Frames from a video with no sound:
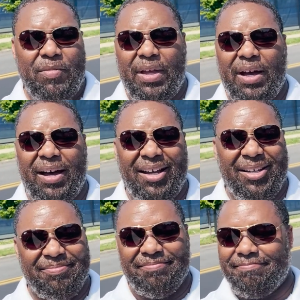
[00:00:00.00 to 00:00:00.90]

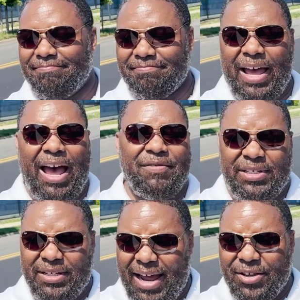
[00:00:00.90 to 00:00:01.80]

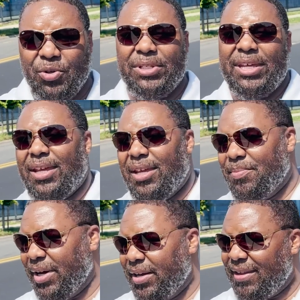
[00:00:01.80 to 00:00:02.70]
obviously the high school team,
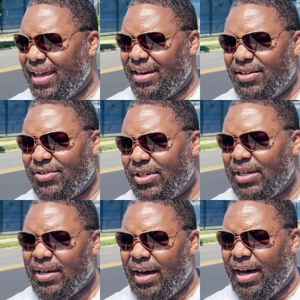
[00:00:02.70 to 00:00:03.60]
but it is
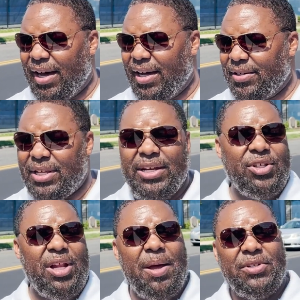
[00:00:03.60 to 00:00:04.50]
tennis
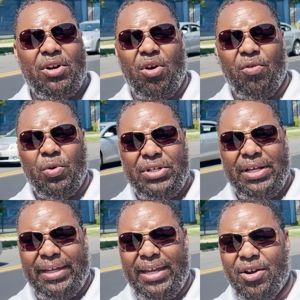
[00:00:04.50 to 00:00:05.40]
clubs that are
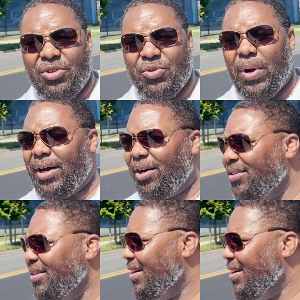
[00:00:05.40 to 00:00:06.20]
routinely here as well.